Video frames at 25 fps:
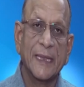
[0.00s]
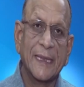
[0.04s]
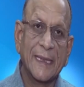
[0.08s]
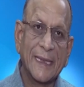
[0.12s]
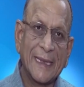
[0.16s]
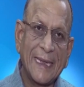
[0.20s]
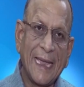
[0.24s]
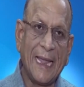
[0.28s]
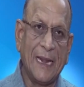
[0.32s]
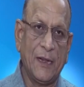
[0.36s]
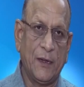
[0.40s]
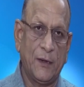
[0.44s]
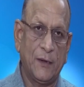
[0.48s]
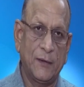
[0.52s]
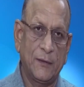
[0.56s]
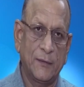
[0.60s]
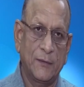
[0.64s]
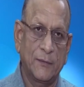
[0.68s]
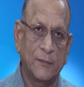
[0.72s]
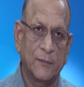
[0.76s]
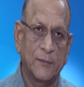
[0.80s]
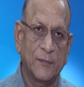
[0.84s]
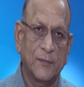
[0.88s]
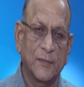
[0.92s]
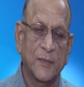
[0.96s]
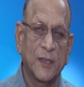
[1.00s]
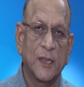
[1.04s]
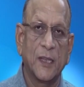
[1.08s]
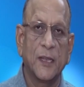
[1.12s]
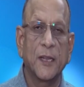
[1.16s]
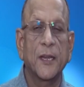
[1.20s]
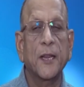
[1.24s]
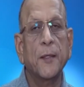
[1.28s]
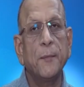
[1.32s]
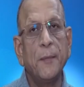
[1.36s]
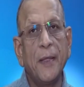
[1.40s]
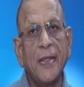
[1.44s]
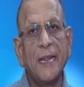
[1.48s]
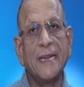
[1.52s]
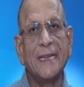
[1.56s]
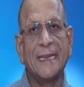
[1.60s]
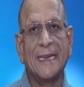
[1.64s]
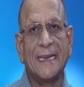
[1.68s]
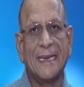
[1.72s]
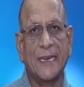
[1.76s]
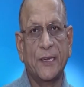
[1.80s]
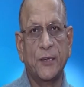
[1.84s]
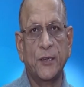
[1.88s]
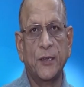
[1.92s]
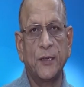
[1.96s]
can remain
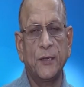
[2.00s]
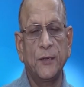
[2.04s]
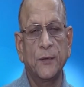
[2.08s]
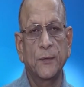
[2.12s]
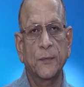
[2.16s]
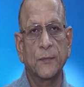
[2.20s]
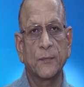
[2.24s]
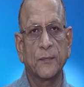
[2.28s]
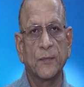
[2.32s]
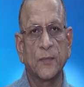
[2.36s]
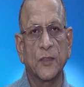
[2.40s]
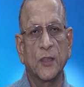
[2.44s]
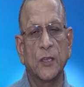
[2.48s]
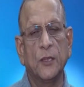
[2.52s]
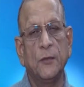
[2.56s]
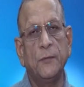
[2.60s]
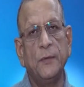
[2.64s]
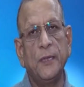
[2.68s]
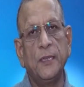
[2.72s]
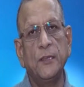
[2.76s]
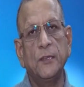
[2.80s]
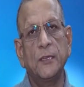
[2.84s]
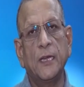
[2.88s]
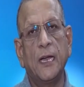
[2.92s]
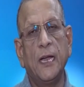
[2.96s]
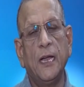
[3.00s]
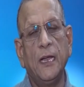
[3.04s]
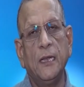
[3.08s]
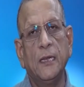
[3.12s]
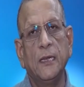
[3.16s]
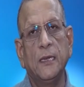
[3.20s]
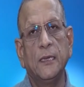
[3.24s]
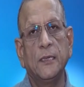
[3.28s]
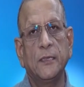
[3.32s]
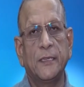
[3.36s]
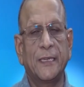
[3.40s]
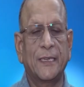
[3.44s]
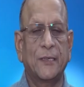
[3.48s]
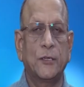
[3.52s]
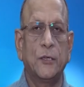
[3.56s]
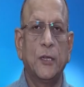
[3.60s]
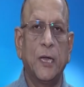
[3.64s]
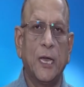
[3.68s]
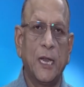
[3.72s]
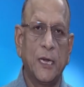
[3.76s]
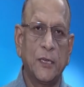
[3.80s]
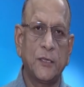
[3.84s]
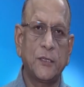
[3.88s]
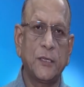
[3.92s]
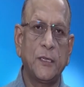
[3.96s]
connected with the
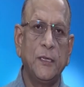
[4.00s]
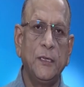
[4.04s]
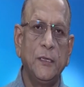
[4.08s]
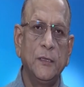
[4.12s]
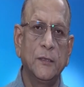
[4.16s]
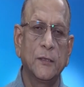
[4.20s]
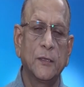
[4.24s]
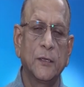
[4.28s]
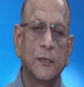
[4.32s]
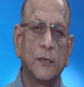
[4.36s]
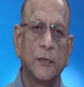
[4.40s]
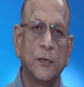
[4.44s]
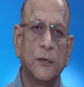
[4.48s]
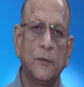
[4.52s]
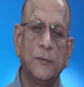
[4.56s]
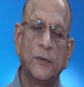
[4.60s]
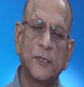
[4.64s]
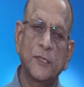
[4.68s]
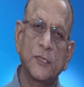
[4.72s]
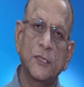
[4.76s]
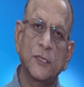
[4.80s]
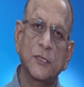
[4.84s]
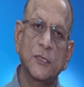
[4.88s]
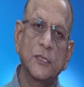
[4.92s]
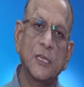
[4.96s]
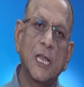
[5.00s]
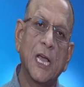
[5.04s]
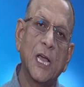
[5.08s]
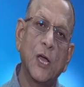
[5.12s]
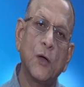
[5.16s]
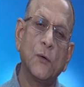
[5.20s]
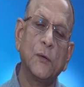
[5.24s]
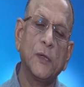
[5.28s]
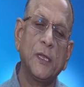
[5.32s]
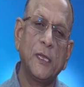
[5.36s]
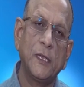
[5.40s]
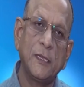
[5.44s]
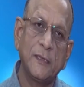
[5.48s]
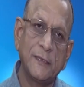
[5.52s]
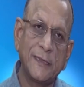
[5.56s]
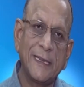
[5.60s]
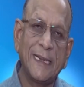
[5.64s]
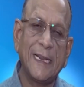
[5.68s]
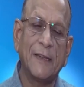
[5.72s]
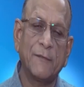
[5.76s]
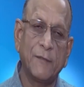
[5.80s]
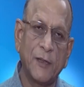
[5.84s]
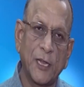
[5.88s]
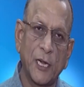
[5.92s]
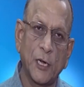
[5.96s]
technology which is now
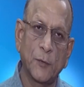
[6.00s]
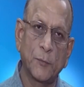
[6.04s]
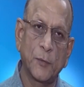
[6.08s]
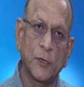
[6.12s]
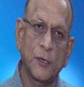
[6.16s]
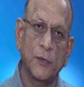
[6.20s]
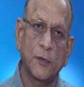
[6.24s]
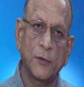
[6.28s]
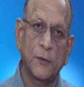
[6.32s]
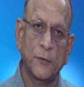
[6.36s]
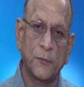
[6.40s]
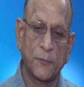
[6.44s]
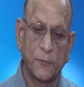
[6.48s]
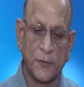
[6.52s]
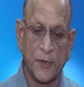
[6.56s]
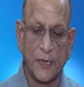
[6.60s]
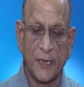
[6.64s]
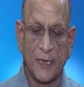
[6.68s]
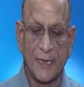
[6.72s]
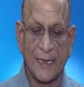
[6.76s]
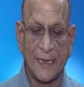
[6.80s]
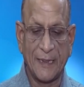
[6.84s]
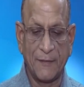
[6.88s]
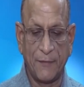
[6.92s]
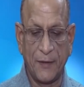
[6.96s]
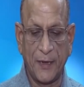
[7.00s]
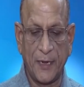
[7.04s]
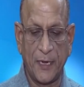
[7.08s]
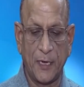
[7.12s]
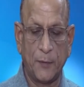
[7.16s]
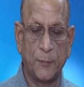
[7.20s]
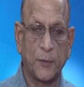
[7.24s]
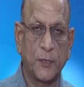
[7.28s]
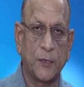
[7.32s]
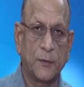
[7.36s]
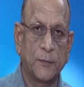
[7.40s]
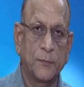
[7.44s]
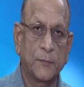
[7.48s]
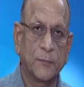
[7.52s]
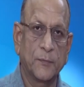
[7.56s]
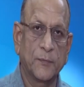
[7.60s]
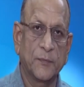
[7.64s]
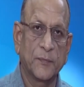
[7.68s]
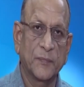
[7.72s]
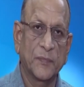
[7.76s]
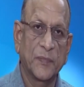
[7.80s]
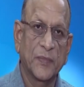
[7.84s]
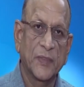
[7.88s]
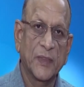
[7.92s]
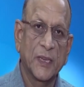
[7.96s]
easily available, freely available.
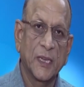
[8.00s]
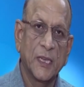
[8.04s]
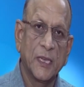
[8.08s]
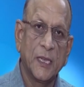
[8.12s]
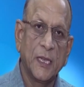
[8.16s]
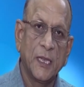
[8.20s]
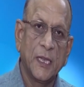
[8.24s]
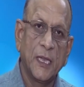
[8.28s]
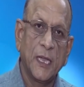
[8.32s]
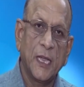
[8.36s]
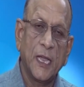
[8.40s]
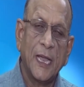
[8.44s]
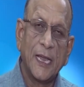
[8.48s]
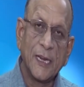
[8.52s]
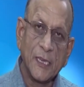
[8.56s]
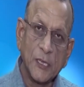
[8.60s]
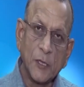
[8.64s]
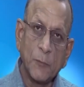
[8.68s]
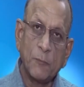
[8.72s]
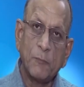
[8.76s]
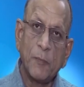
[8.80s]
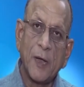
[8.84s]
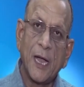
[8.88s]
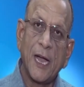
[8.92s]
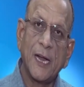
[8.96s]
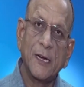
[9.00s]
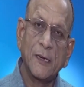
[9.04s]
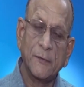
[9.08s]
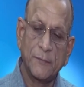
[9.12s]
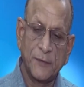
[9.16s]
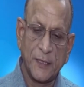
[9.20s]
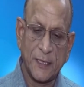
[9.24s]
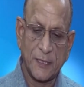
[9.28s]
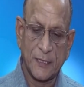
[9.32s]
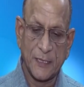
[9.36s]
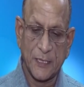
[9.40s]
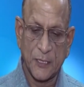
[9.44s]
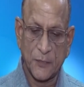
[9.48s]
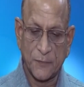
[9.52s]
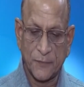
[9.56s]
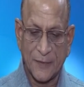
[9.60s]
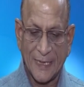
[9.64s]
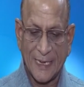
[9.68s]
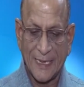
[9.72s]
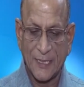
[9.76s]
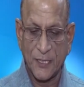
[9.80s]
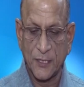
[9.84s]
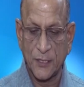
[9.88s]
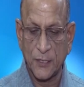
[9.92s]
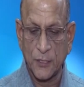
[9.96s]
Another part of this is,
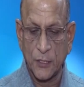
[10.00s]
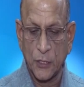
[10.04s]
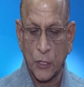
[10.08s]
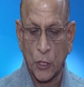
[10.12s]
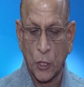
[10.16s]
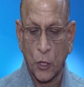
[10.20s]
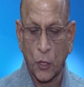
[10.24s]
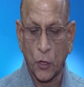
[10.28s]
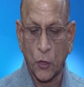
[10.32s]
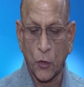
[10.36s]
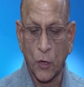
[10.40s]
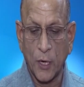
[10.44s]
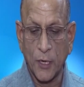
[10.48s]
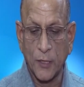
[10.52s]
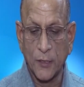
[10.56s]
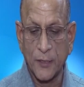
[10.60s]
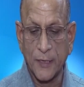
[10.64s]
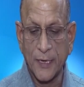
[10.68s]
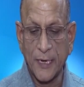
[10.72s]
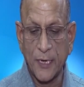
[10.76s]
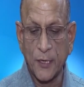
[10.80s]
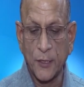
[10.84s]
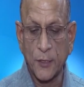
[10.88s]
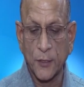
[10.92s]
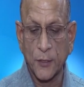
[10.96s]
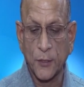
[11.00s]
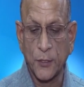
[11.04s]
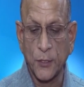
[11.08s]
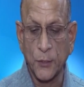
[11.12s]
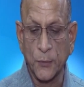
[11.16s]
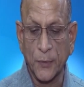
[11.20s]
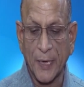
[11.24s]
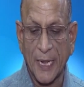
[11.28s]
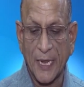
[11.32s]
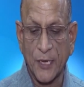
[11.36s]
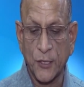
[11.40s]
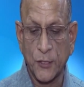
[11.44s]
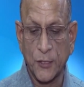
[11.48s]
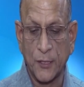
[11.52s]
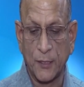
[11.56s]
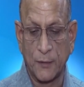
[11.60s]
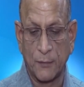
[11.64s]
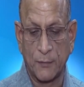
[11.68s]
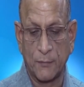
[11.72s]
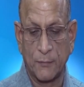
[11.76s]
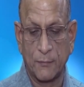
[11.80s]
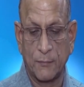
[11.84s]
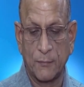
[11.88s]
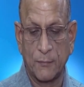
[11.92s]
friends, content curation.